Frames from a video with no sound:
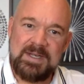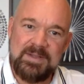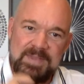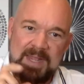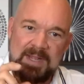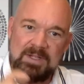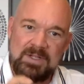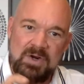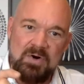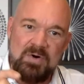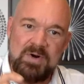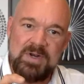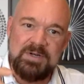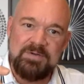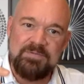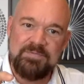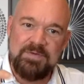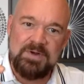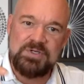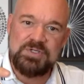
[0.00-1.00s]
And in that
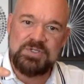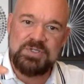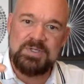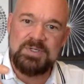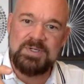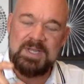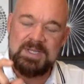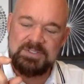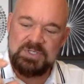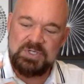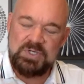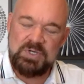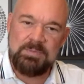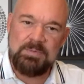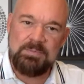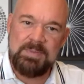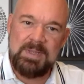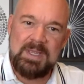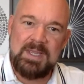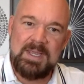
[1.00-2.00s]
learning to function as a
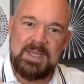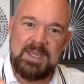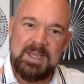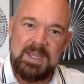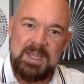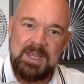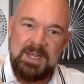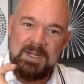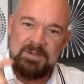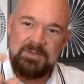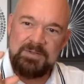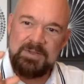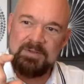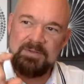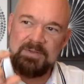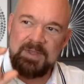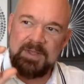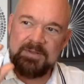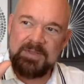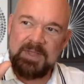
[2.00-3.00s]
human being,
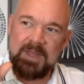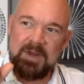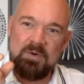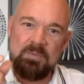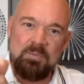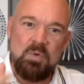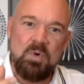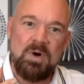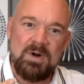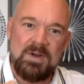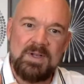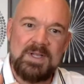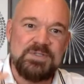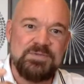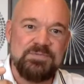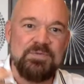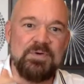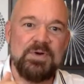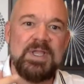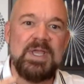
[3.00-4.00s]
th th they are more or
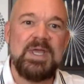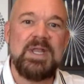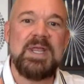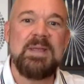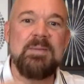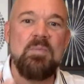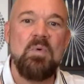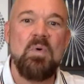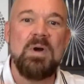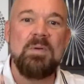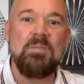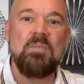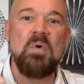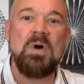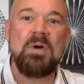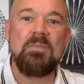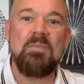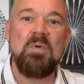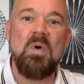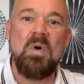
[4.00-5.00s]
less forgetting more and
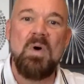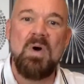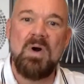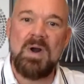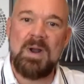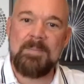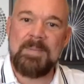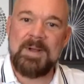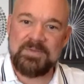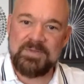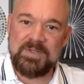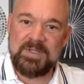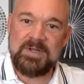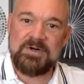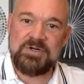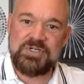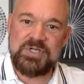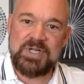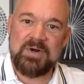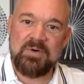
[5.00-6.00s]
more and more about the
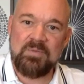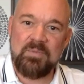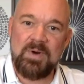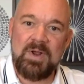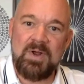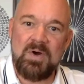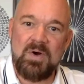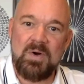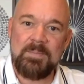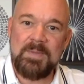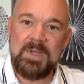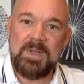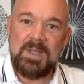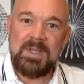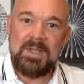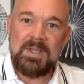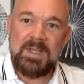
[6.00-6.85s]
energetic realm.